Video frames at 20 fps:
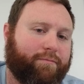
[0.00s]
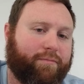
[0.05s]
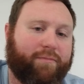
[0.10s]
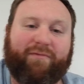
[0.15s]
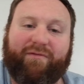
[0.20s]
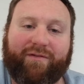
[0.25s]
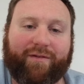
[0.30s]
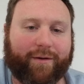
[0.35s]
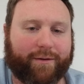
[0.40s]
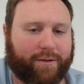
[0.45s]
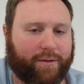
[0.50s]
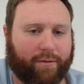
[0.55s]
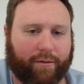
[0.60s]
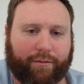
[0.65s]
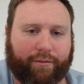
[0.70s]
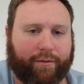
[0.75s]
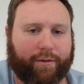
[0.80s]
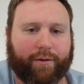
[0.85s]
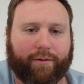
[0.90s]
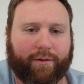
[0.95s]
filter
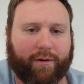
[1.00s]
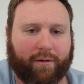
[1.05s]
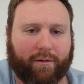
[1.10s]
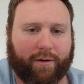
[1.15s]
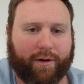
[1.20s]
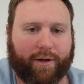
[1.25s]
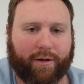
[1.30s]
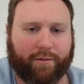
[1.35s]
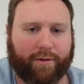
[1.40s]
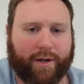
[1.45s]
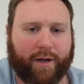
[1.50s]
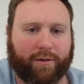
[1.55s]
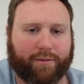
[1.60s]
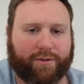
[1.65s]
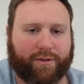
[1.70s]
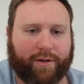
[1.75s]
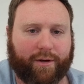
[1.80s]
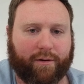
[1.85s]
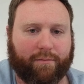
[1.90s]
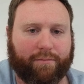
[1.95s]
through your
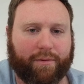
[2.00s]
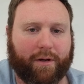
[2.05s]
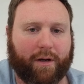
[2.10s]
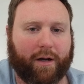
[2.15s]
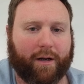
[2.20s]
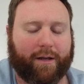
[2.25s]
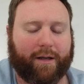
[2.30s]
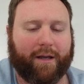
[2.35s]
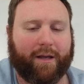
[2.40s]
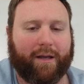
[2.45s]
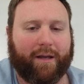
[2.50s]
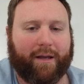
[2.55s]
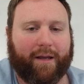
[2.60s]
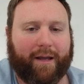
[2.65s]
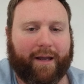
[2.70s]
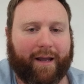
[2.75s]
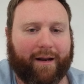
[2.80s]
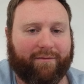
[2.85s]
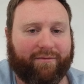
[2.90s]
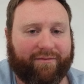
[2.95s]
notes or your book
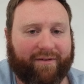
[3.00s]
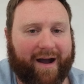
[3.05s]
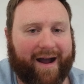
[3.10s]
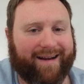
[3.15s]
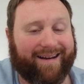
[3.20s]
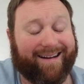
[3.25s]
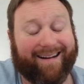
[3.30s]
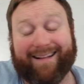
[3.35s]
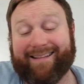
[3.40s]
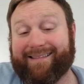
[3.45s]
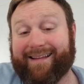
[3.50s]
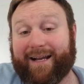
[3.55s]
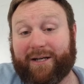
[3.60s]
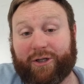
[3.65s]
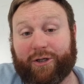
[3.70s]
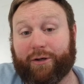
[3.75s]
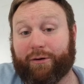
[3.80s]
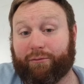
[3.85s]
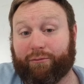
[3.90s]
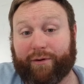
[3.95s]
and find it,
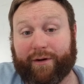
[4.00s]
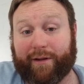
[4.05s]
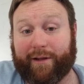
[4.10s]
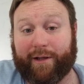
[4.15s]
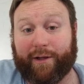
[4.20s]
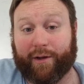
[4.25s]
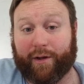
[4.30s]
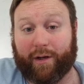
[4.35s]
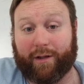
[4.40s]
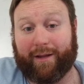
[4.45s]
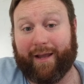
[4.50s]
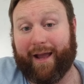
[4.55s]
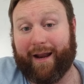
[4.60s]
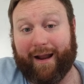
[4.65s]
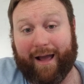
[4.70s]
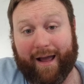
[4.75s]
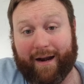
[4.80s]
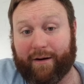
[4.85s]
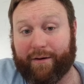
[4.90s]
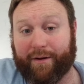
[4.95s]
unless you're really good at that.
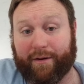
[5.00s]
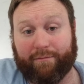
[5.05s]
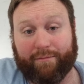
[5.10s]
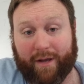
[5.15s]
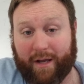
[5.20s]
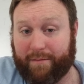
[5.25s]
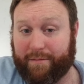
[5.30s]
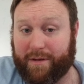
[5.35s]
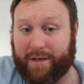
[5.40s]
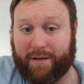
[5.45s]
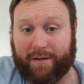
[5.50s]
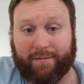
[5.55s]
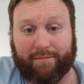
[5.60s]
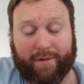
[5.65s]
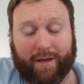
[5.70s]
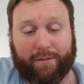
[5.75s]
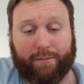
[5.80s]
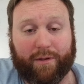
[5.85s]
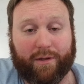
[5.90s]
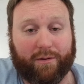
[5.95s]
I don't know. Maybe
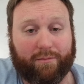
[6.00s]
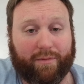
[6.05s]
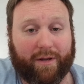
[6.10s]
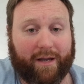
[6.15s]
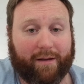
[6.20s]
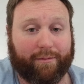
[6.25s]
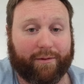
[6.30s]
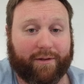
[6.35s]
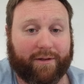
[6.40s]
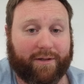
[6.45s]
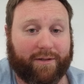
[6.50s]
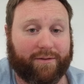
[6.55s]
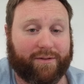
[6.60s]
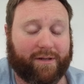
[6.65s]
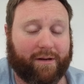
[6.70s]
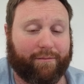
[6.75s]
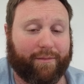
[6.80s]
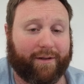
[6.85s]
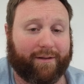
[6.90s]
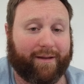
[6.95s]
you'd be able to do
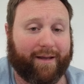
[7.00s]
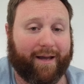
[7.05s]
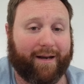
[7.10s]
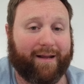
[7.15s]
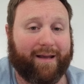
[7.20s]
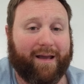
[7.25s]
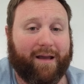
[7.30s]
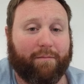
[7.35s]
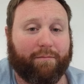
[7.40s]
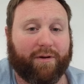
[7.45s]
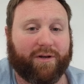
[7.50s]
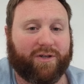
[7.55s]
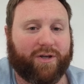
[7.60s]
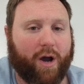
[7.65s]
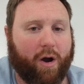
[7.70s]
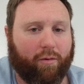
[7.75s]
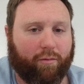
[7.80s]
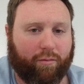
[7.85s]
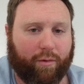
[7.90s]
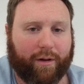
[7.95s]
something like that, but
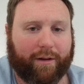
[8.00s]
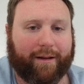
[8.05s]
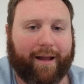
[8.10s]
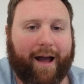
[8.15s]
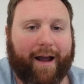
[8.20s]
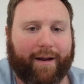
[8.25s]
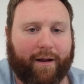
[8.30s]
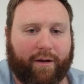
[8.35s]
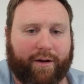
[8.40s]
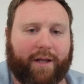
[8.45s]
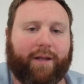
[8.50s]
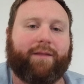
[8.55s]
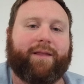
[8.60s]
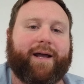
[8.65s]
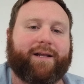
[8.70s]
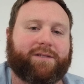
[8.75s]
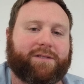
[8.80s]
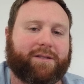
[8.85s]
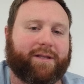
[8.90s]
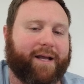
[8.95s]
don't rely on it.
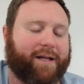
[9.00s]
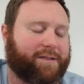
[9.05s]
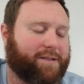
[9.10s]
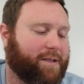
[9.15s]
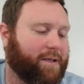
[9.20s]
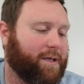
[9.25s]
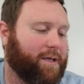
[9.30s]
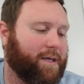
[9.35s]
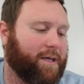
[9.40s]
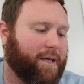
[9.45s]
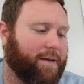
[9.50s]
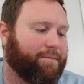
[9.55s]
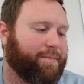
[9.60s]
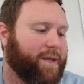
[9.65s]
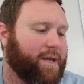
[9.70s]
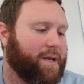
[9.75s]
That's the key.